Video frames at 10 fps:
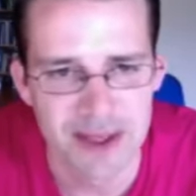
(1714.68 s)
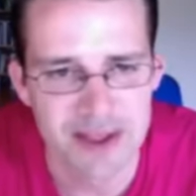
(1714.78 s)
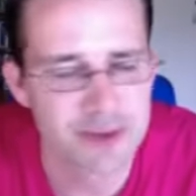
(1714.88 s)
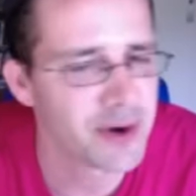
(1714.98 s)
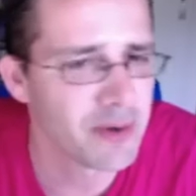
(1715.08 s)

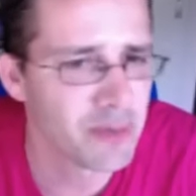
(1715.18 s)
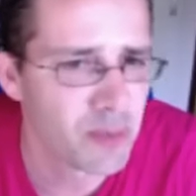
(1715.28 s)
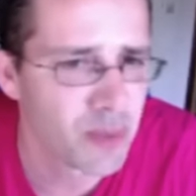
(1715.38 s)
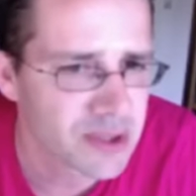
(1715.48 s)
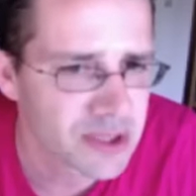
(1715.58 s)
it's a very
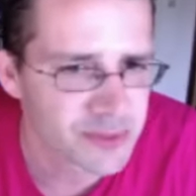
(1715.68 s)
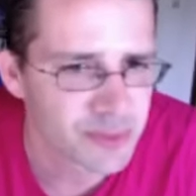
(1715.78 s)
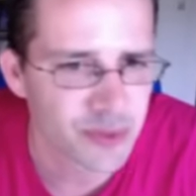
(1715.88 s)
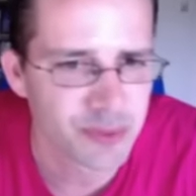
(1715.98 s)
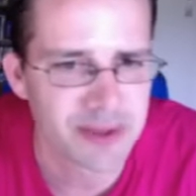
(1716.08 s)
modest
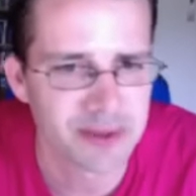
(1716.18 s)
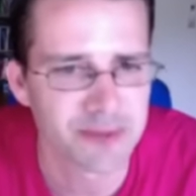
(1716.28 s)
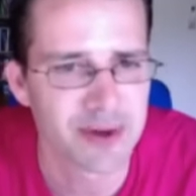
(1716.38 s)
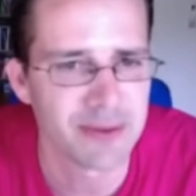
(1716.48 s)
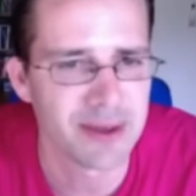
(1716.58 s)
move, but a
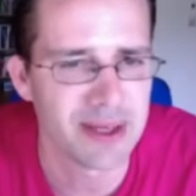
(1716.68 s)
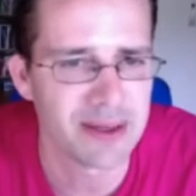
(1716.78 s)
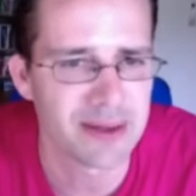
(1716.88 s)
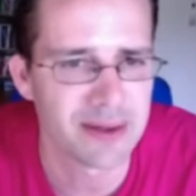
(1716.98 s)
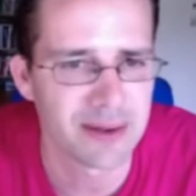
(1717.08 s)
very
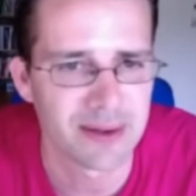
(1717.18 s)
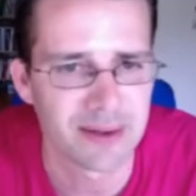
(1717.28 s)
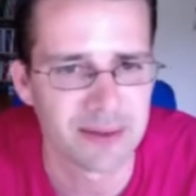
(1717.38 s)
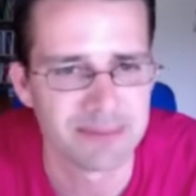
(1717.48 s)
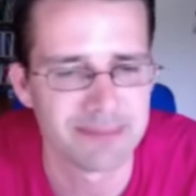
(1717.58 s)

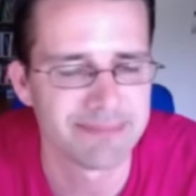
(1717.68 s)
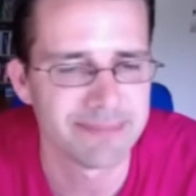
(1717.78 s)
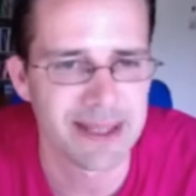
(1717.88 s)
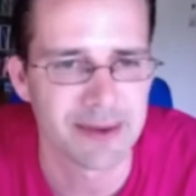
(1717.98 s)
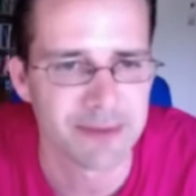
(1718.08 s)
um,
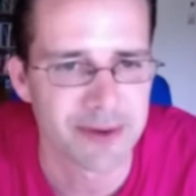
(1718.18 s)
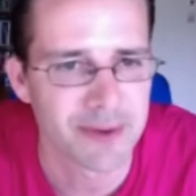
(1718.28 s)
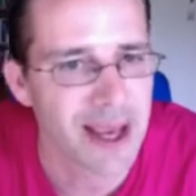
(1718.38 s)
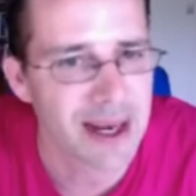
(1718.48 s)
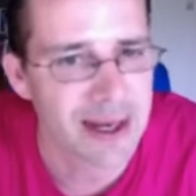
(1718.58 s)
yeah
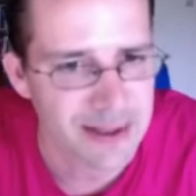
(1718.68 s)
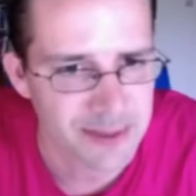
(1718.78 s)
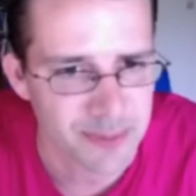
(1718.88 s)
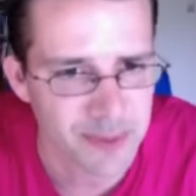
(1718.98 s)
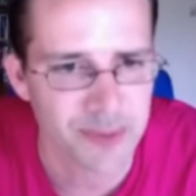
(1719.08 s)
very
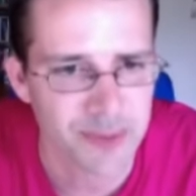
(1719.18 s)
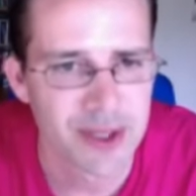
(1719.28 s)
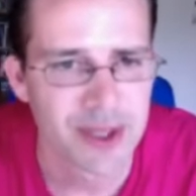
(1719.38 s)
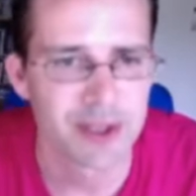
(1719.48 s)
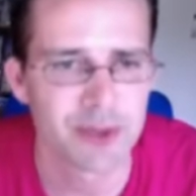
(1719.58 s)
elegant move.
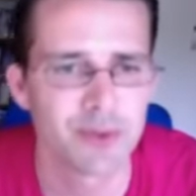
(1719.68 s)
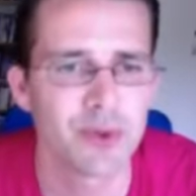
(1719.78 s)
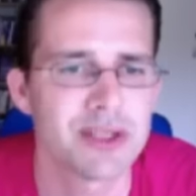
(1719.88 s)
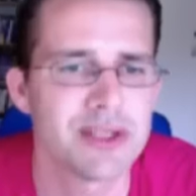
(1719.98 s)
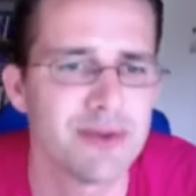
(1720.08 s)
The
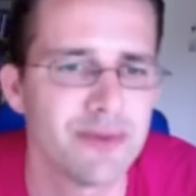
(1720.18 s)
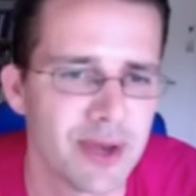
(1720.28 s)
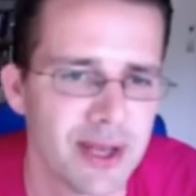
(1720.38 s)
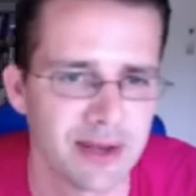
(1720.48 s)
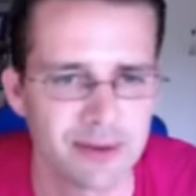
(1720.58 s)
rook is
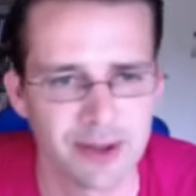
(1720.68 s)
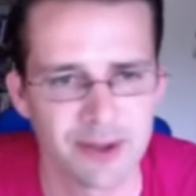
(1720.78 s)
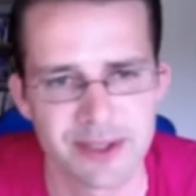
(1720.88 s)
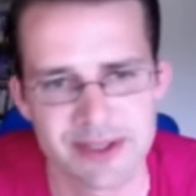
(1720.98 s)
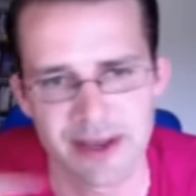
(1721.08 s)
defending
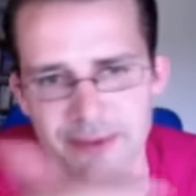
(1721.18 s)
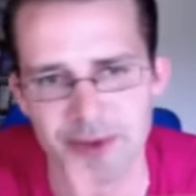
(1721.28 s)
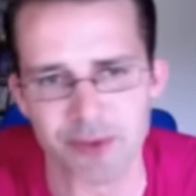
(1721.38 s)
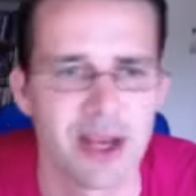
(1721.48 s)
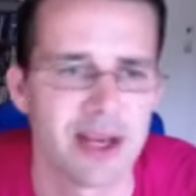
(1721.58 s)
on the
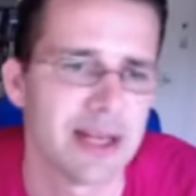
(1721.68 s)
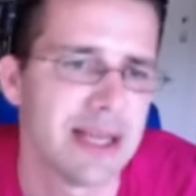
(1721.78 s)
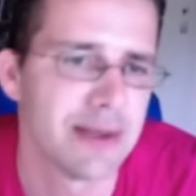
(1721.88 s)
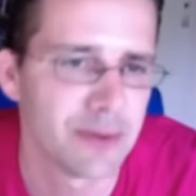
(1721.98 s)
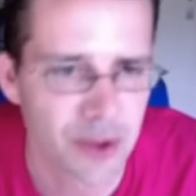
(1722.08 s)
seventh rank
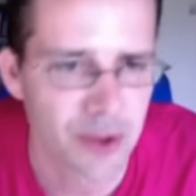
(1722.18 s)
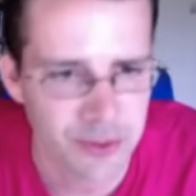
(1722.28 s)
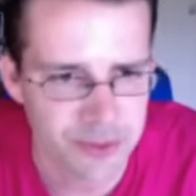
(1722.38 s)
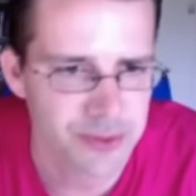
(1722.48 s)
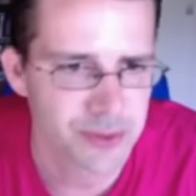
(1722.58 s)
later
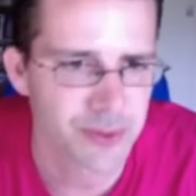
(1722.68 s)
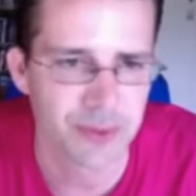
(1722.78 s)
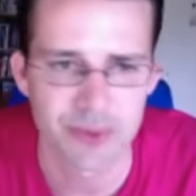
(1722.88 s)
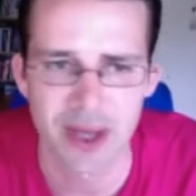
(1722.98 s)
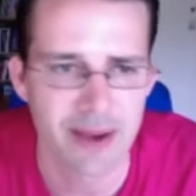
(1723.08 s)
on
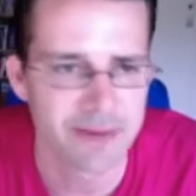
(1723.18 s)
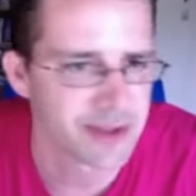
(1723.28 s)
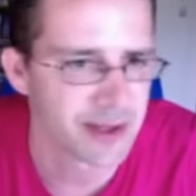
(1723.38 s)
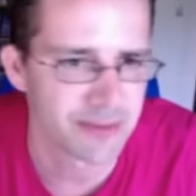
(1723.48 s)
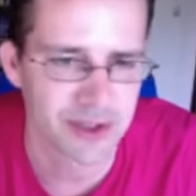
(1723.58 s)
to
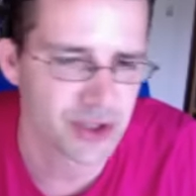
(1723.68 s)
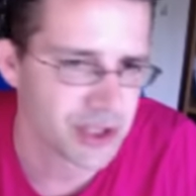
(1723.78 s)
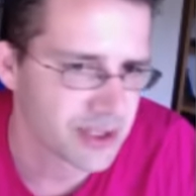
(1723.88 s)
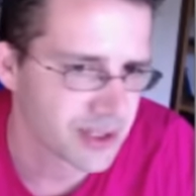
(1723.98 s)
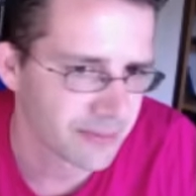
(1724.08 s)
f7 and
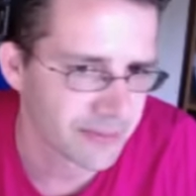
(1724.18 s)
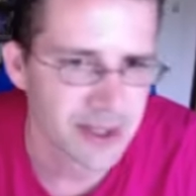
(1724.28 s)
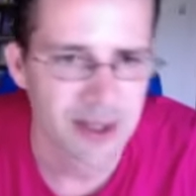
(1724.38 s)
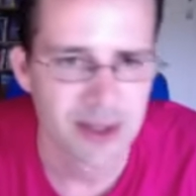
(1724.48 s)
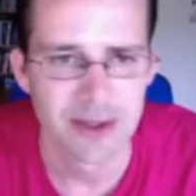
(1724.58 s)
g7.
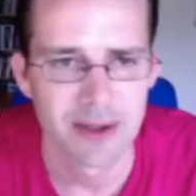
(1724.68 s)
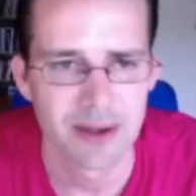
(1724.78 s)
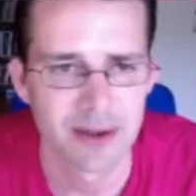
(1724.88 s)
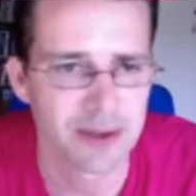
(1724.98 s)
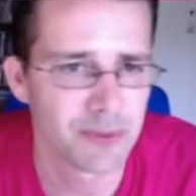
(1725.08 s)

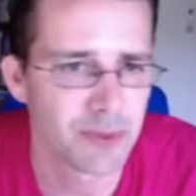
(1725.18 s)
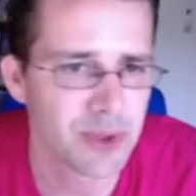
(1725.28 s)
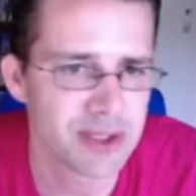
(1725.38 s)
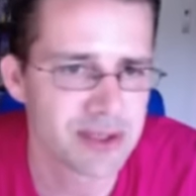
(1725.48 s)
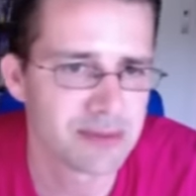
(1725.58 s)
Uh, the
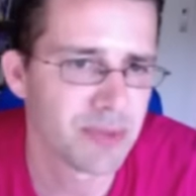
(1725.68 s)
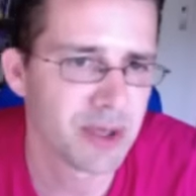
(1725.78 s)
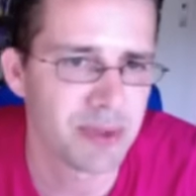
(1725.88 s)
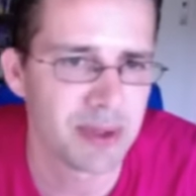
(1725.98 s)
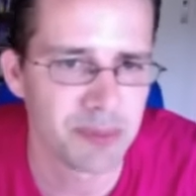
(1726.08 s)
rook is
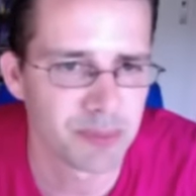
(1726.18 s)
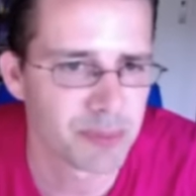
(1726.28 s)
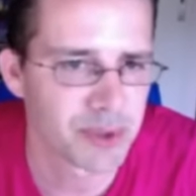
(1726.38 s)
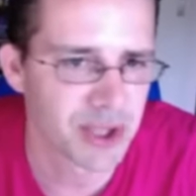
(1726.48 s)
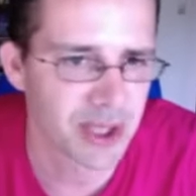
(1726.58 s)
maybe
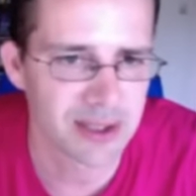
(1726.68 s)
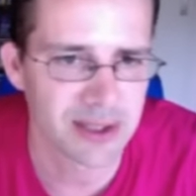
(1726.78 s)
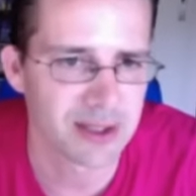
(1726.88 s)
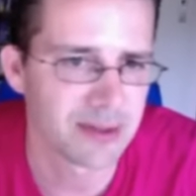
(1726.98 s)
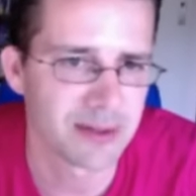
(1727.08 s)

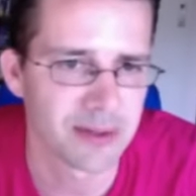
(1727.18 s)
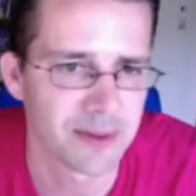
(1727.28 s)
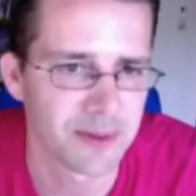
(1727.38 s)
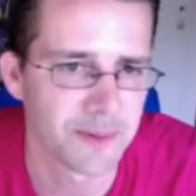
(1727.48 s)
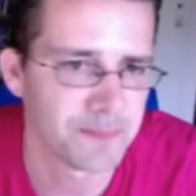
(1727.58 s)
protecting
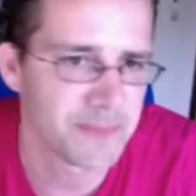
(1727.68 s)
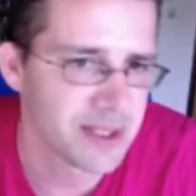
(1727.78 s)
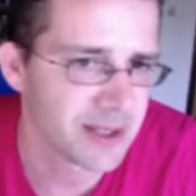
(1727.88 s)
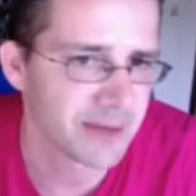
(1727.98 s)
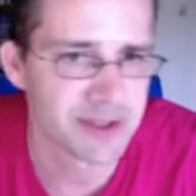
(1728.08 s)
um,
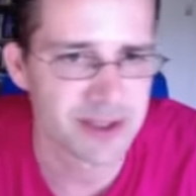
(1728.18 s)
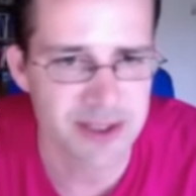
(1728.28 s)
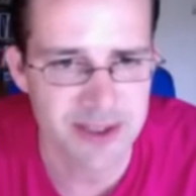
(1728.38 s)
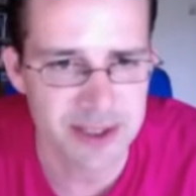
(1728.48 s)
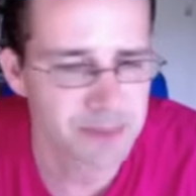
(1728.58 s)
d7,
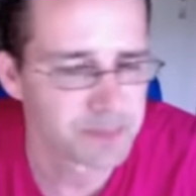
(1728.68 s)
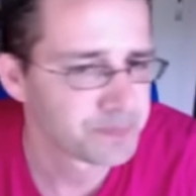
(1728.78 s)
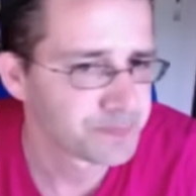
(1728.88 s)
c6.